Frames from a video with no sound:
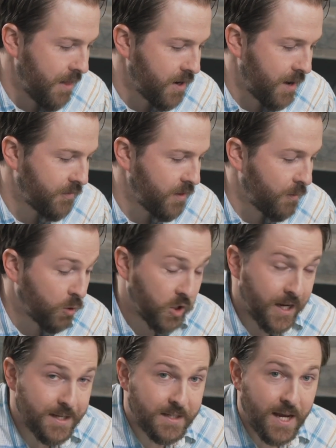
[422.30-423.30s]
and then after that we're
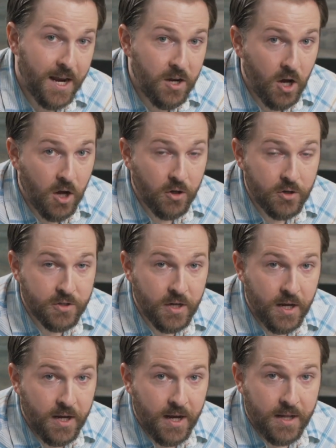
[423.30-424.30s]
looking at
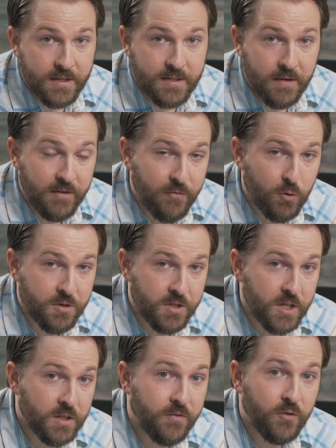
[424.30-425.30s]
$10.74